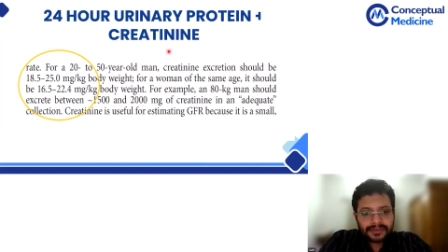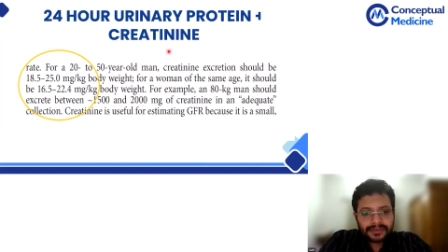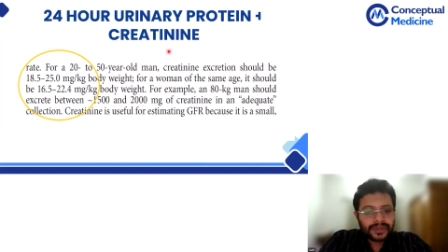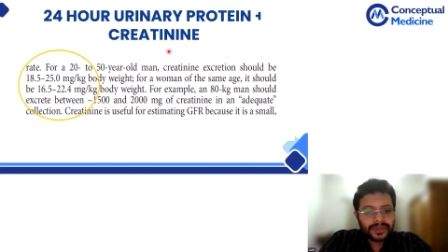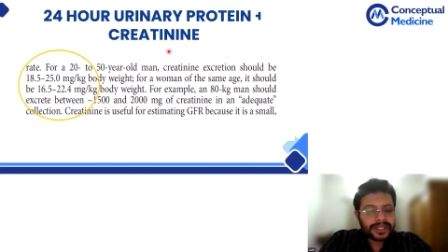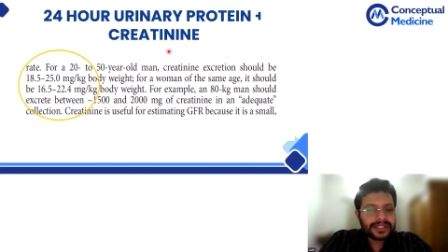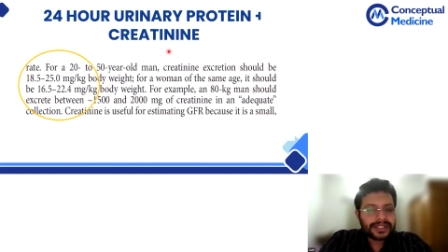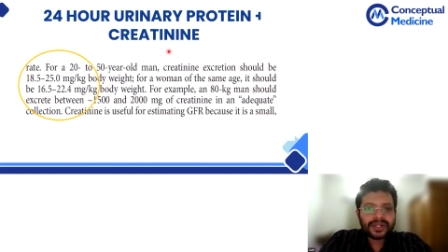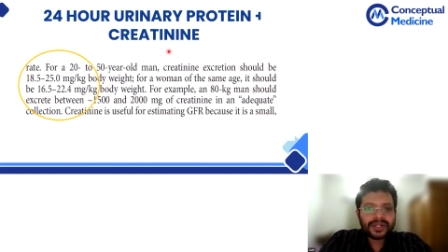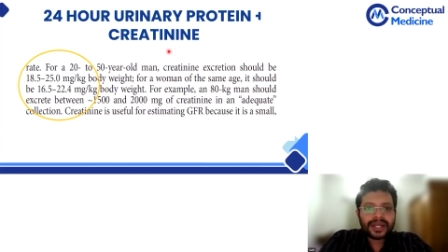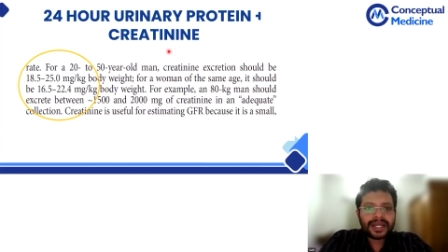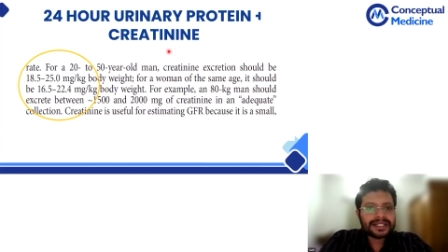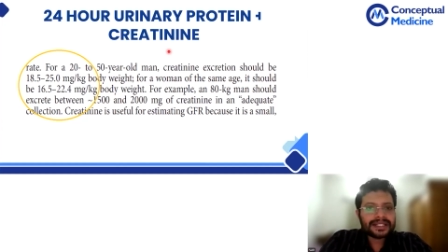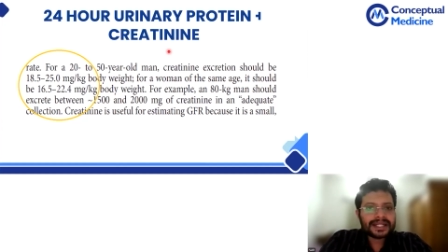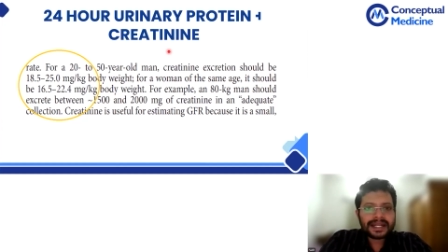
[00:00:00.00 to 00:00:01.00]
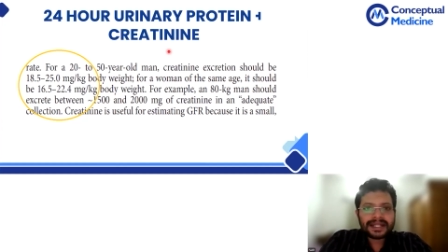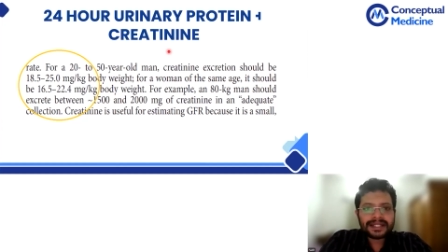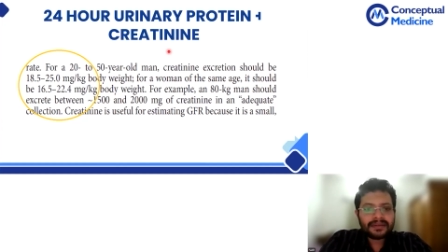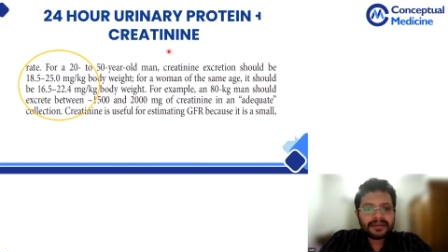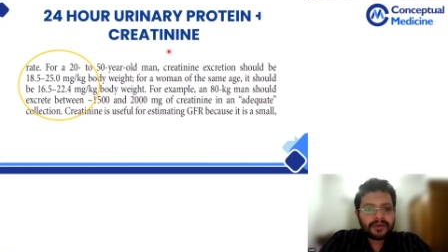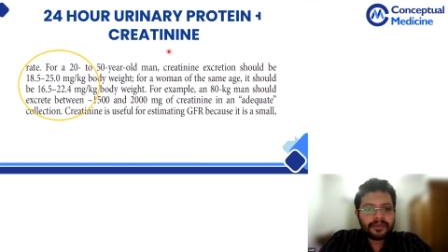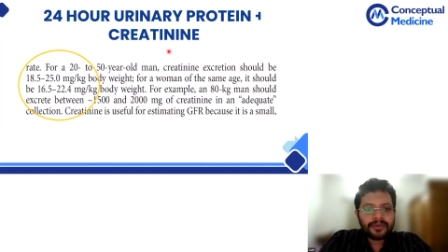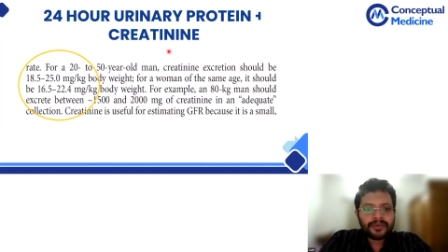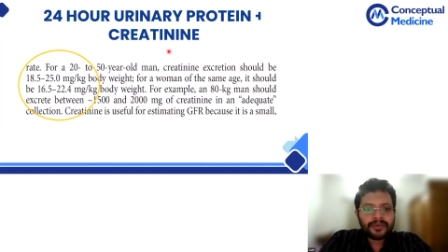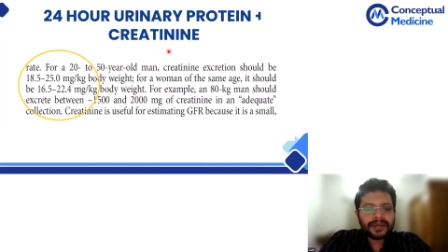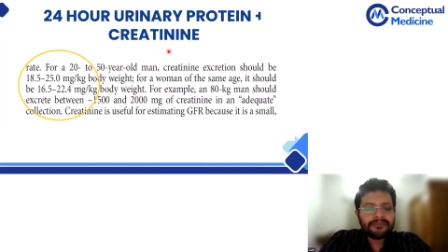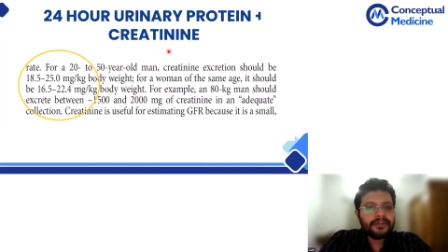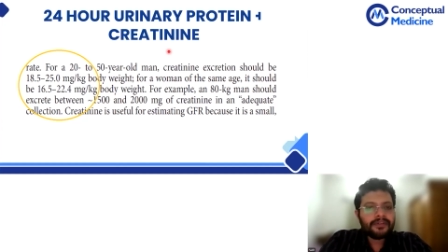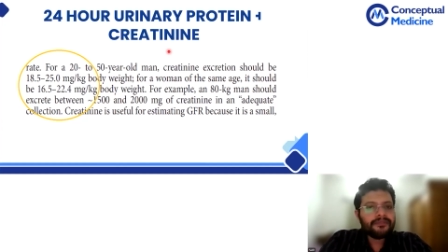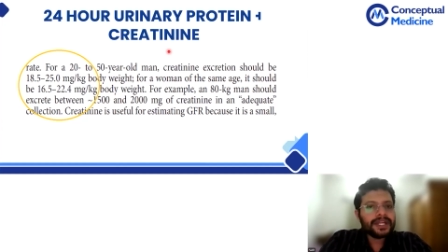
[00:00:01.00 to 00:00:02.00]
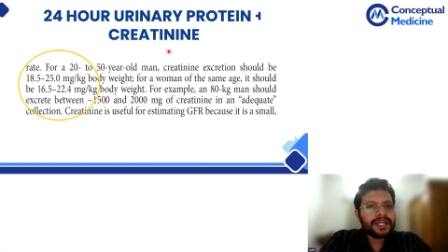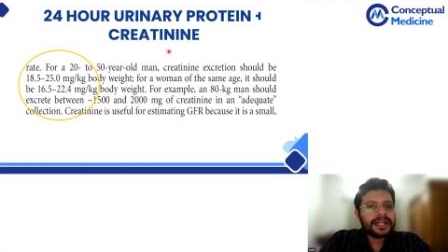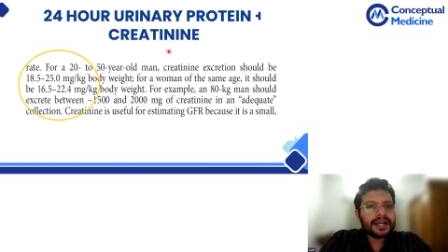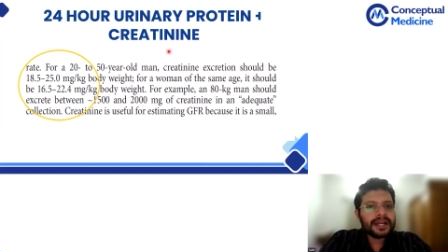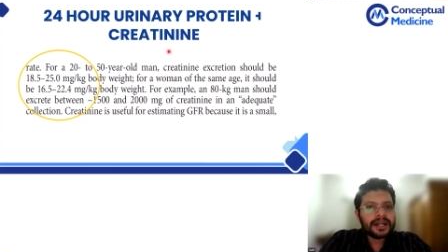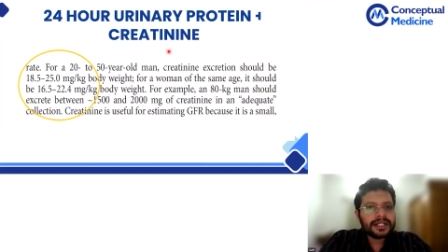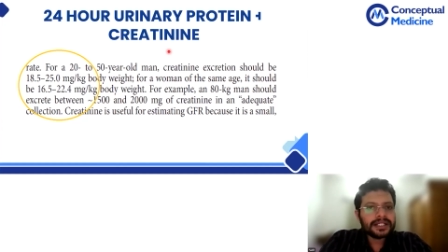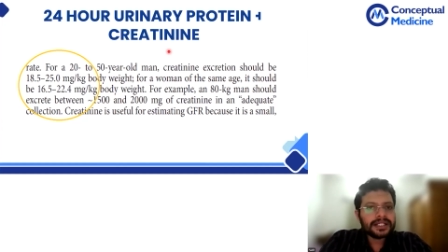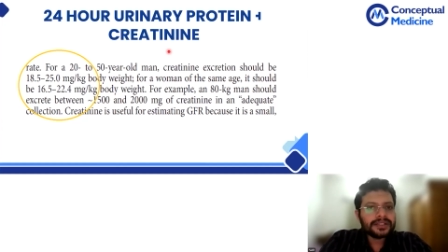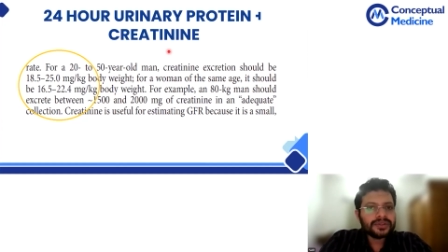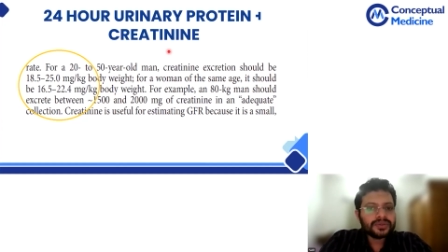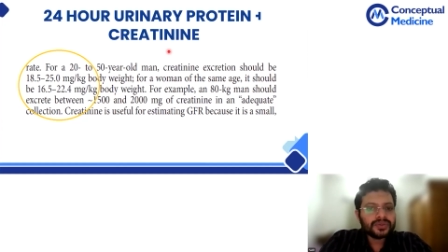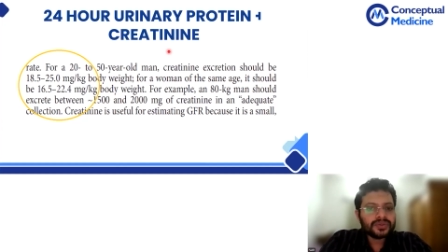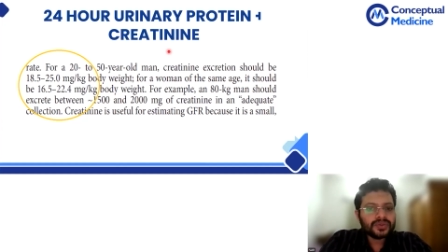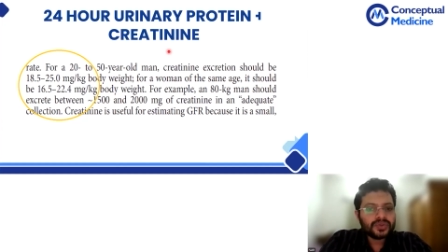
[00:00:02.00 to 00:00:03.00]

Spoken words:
so he should excrete somewhere between 1500 to